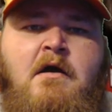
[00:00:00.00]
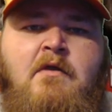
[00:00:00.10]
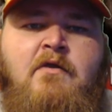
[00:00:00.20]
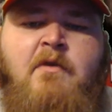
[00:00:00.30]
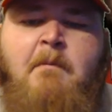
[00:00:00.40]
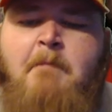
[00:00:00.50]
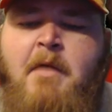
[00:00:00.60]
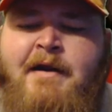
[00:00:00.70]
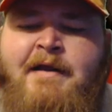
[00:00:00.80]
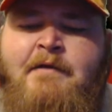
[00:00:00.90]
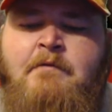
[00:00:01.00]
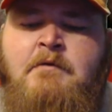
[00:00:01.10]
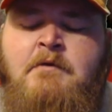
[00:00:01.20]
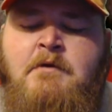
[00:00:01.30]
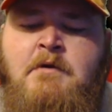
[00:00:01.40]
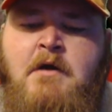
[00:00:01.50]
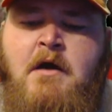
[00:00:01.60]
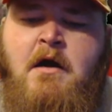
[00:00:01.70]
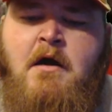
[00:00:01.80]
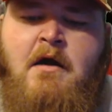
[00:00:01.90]
The money,
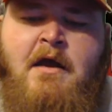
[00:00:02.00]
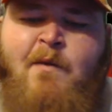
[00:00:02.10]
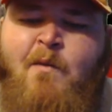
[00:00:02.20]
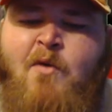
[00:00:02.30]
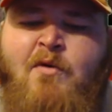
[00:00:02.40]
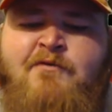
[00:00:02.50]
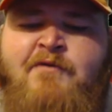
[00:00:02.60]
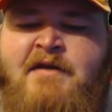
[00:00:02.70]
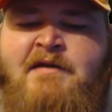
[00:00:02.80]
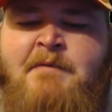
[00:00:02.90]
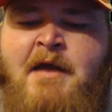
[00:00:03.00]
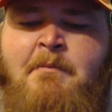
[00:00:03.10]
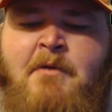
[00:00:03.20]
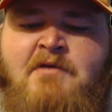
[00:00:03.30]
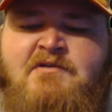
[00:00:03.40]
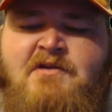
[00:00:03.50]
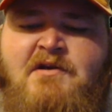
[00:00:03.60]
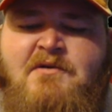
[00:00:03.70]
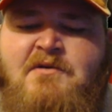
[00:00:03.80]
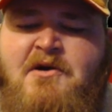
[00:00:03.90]
it won't affect him that much.
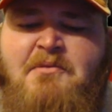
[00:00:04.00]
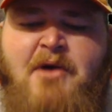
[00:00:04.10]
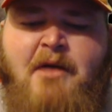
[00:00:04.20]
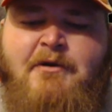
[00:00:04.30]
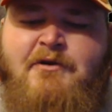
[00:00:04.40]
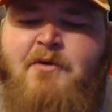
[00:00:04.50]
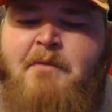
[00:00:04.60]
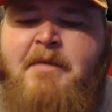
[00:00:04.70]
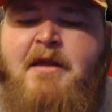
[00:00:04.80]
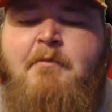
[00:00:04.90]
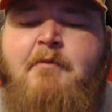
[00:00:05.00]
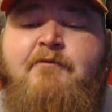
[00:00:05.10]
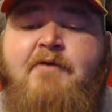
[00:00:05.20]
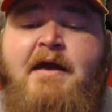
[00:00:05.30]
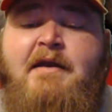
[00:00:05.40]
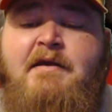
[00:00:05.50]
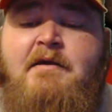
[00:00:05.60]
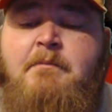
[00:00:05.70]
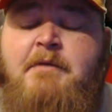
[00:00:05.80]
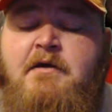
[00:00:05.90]
They'll probably do a minimum fine to
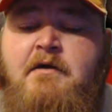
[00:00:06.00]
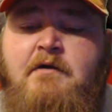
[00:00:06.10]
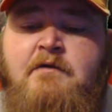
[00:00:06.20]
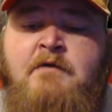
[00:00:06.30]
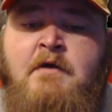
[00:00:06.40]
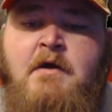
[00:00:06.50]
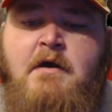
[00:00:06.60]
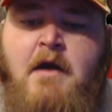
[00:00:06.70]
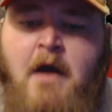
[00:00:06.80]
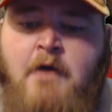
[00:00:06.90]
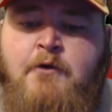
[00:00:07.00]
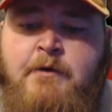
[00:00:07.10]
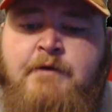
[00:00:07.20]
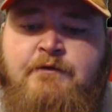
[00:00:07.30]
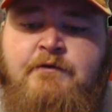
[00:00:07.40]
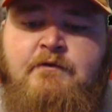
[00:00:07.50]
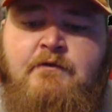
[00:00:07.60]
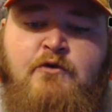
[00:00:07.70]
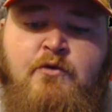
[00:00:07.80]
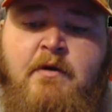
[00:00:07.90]
him because Conor is
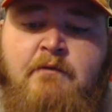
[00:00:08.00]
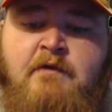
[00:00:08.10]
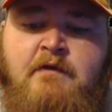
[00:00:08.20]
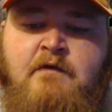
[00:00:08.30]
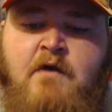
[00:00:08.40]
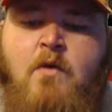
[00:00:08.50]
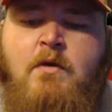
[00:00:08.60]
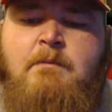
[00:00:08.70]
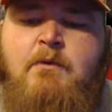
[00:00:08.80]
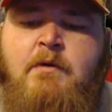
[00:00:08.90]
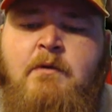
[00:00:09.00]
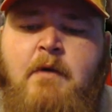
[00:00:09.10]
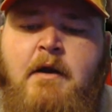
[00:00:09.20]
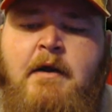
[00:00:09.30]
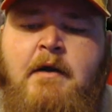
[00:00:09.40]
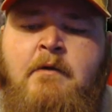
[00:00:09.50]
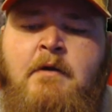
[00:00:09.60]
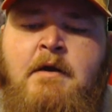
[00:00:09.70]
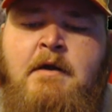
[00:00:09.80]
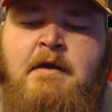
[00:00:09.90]
UFC's golden boy right now.
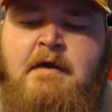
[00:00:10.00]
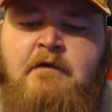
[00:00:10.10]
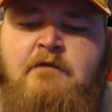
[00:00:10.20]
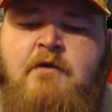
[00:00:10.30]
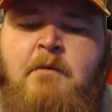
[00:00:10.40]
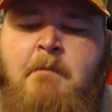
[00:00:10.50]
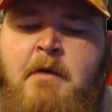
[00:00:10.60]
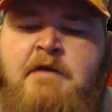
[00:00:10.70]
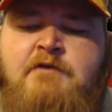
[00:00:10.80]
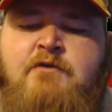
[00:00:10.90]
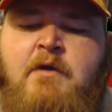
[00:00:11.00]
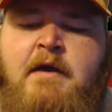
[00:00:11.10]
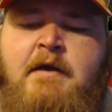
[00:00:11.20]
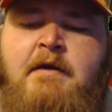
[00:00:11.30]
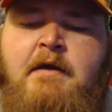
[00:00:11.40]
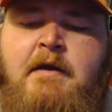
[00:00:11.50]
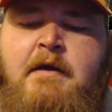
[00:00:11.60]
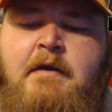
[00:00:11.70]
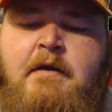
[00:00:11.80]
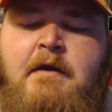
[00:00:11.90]
He is their money train
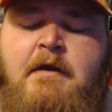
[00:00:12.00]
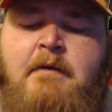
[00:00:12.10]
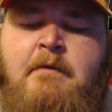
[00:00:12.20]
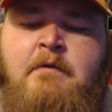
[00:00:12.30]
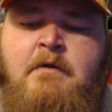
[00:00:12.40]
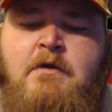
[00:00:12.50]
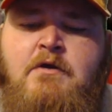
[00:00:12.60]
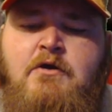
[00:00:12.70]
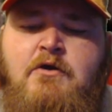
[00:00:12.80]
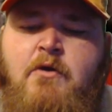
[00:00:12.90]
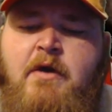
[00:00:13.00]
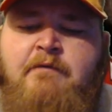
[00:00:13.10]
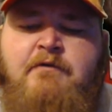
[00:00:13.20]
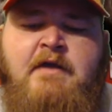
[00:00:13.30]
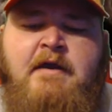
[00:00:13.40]
and everything